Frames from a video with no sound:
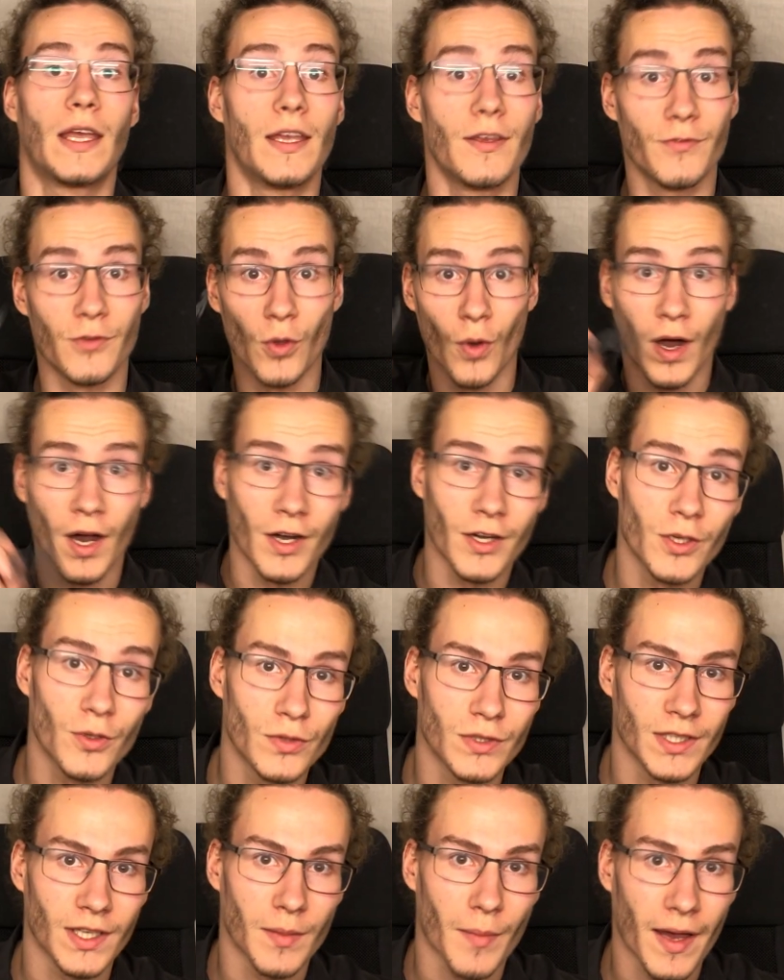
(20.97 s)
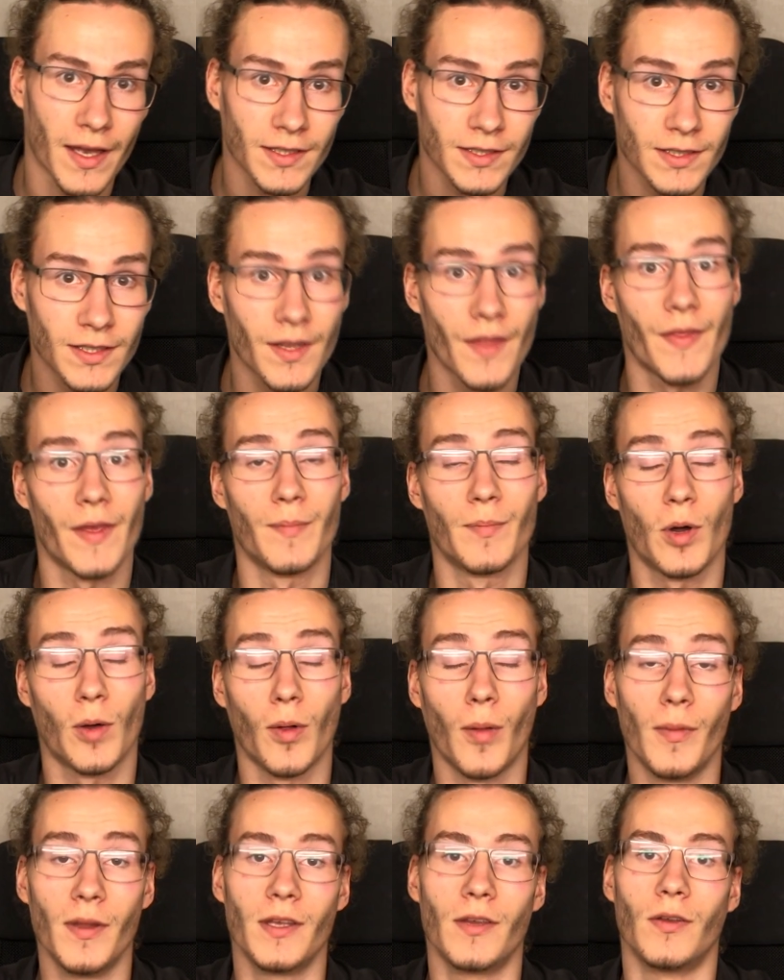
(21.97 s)
If you are using a mask, then
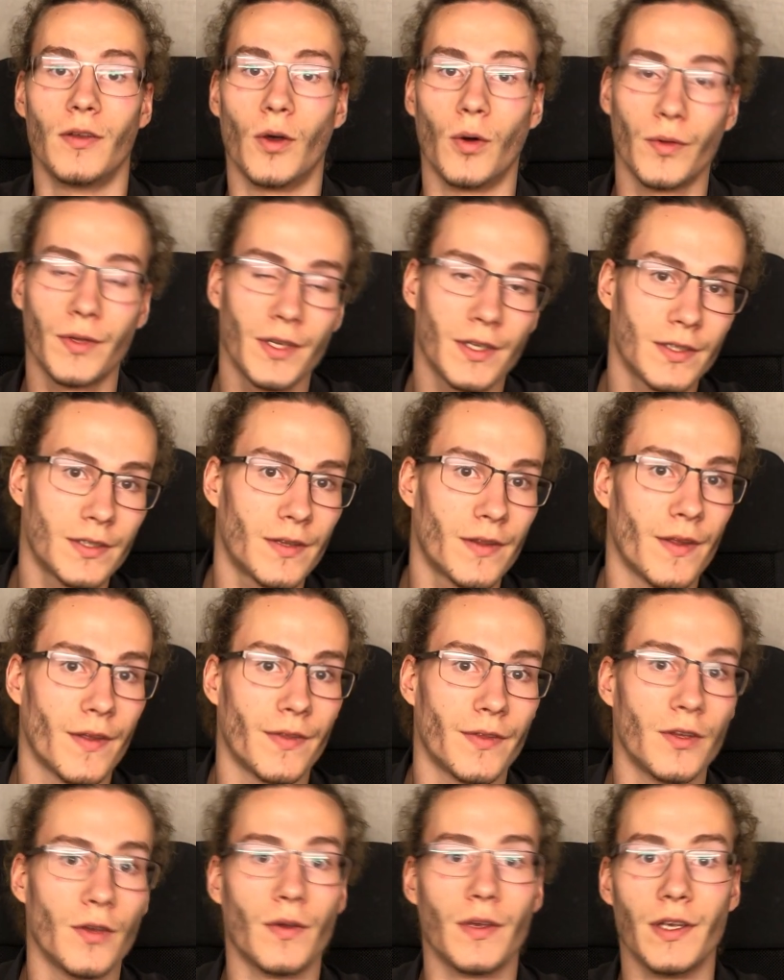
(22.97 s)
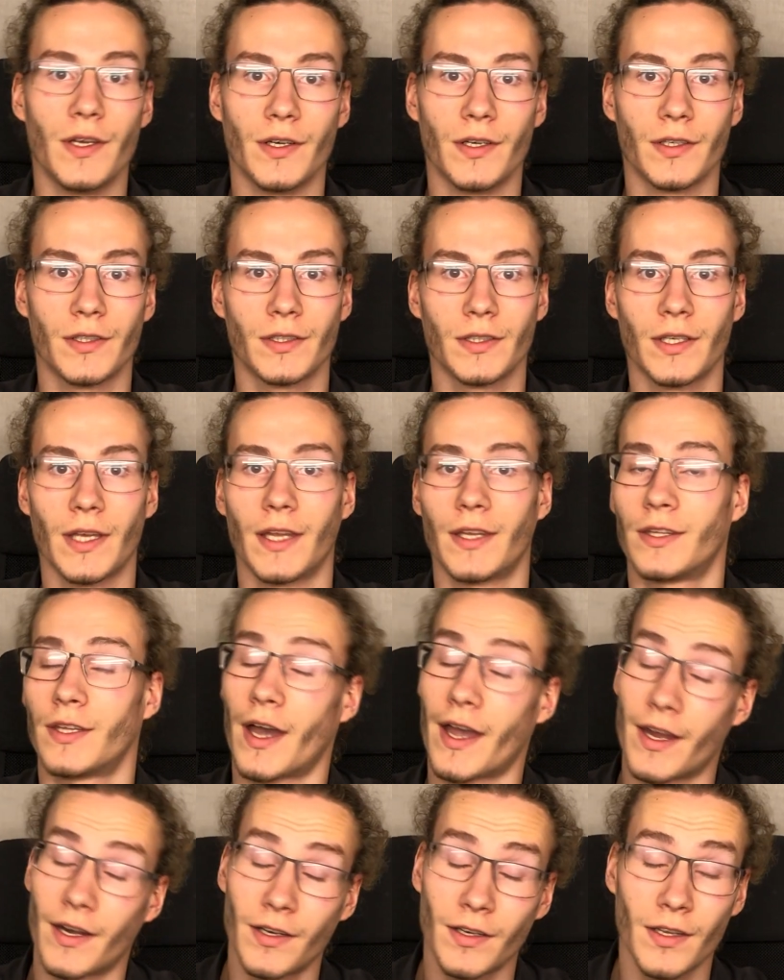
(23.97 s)
probably you noticed that your ears get
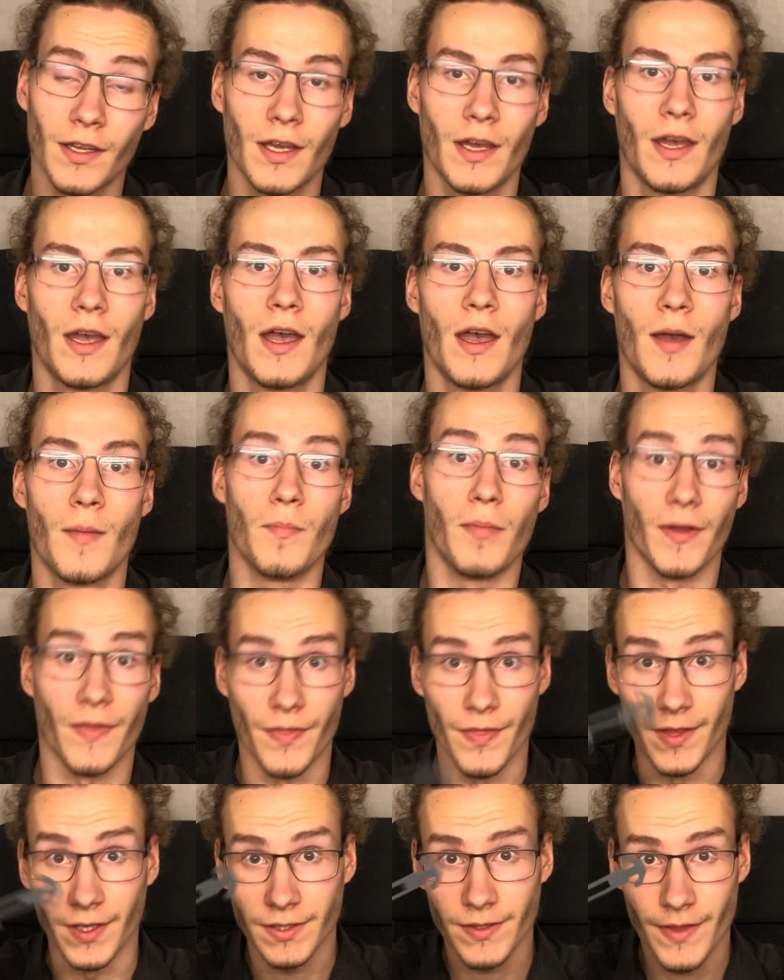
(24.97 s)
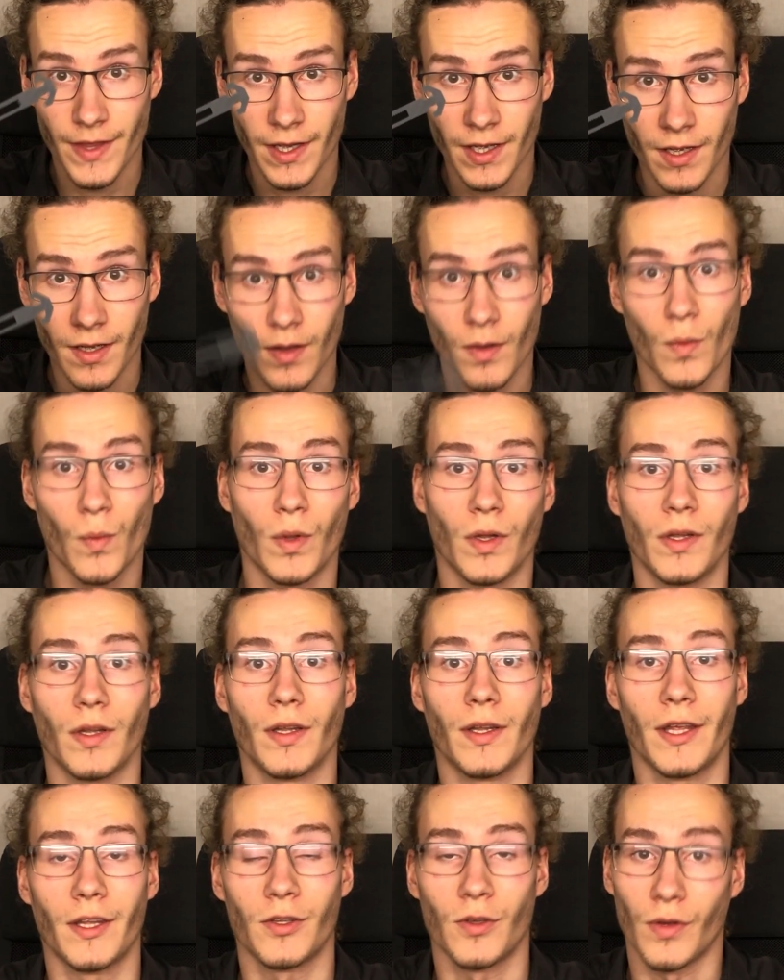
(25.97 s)
tired, but this thing
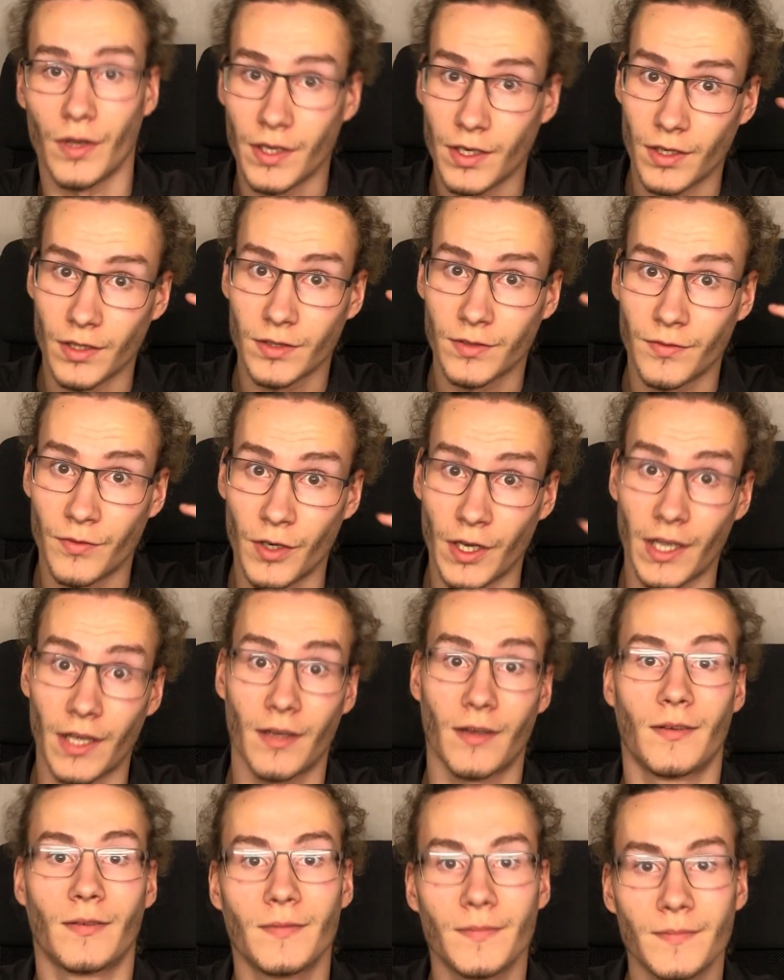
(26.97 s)
will let your ears free.